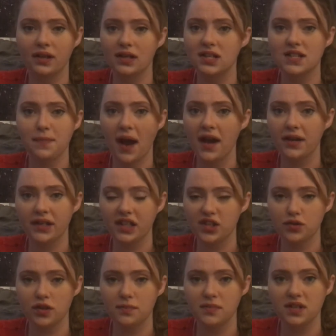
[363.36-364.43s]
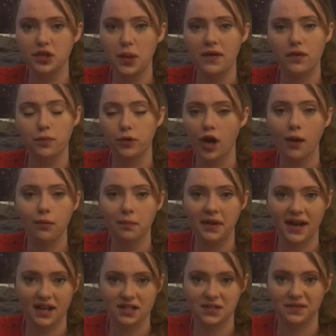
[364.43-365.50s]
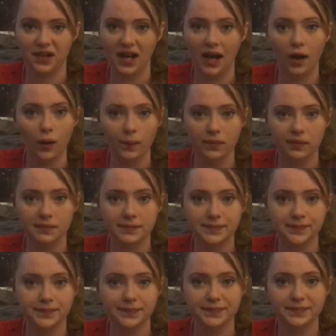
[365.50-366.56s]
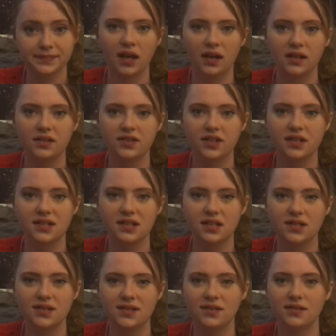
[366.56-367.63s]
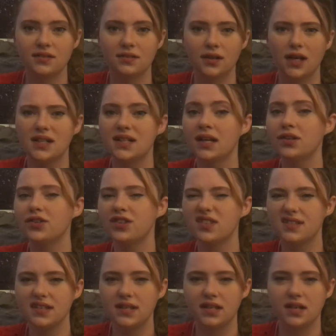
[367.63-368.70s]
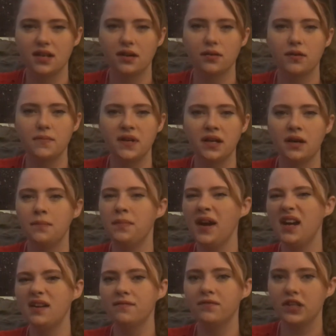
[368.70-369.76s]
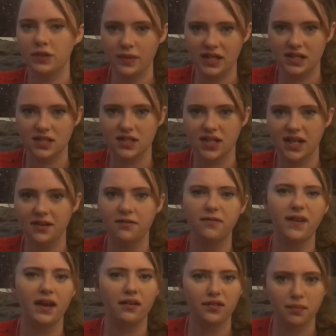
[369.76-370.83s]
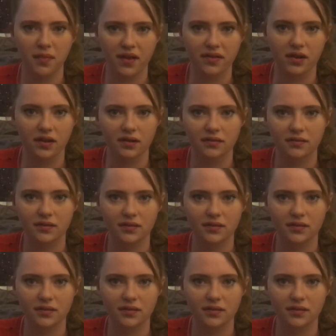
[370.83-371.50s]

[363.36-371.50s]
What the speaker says: and inspiring to admit you have a problem and ask for help. It turns into attention seeking or being a bad influence and a failed mother.